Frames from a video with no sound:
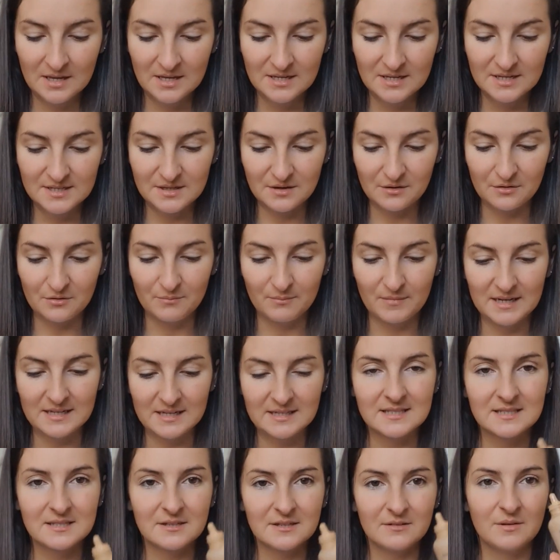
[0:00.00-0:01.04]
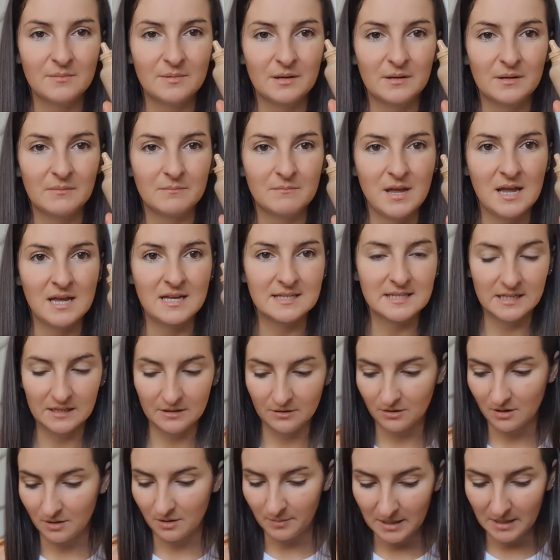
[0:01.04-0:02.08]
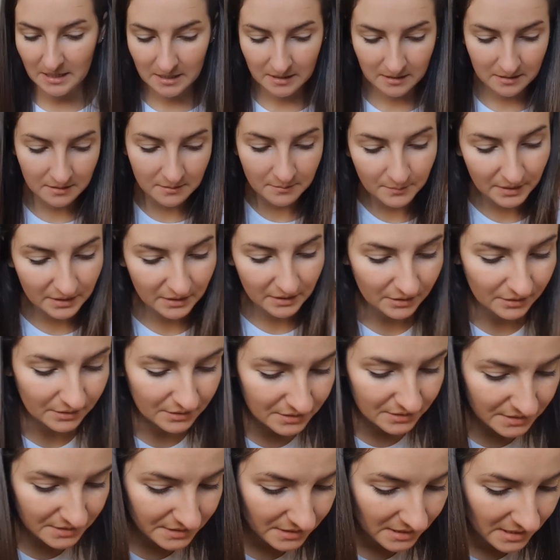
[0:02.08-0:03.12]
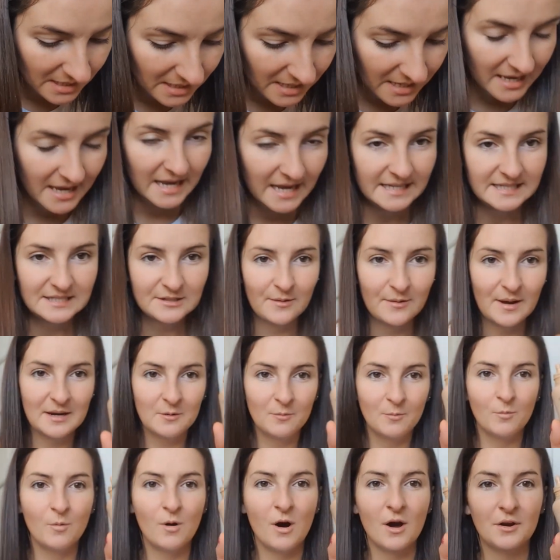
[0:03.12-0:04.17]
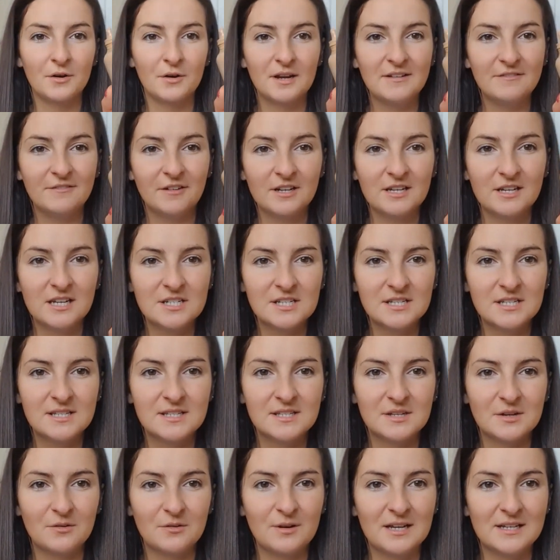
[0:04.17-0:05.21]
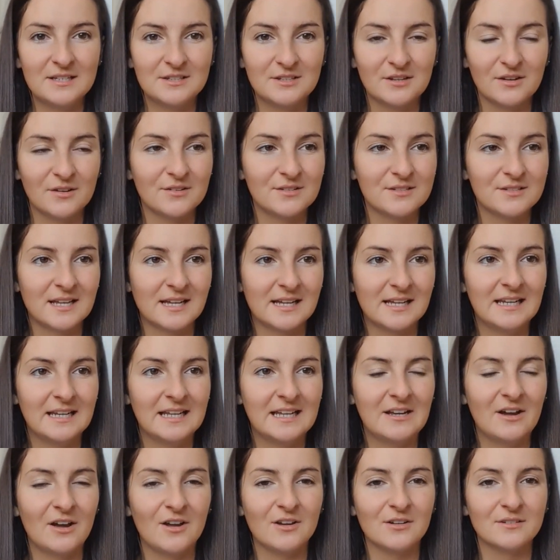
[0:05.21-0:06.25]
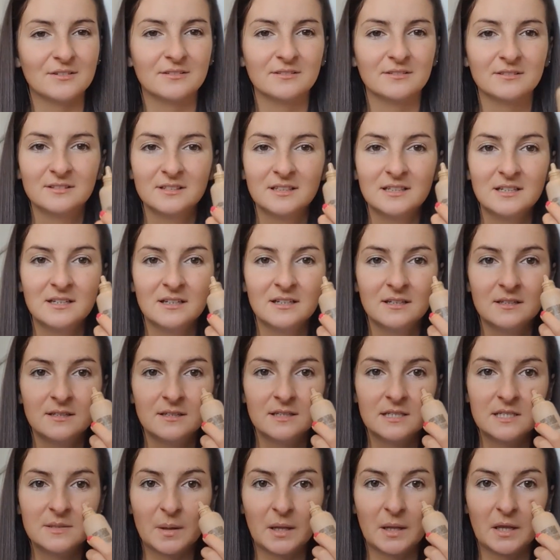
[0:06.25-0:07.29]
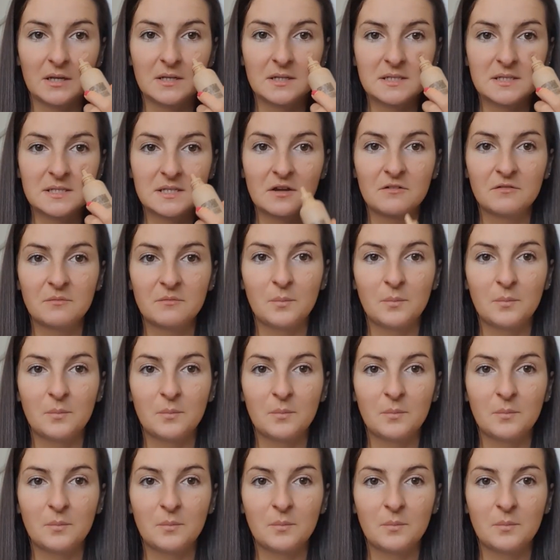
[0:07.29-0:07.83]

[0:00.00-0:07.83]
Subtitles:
So mine's a wee bit messy and grubby because it's quite a watery foundation, so it does like leak out and spill out and stuff.